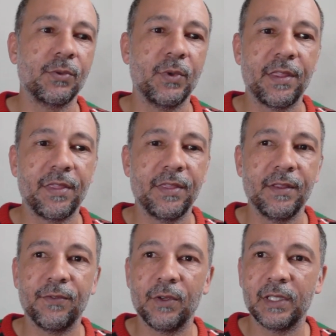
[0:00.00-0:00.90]
with the
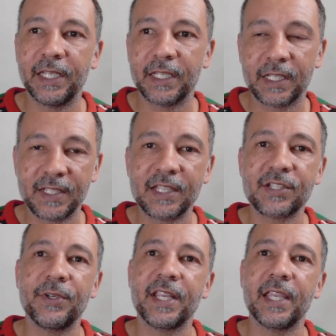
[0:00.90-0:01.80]
full lighting
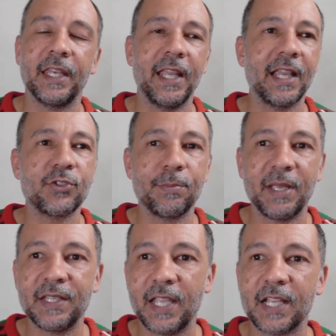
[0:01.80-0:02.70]
accessory kit, extra
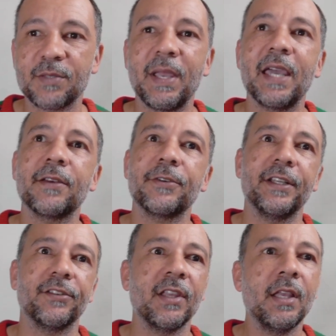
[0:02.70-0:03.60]
Pentax batteries,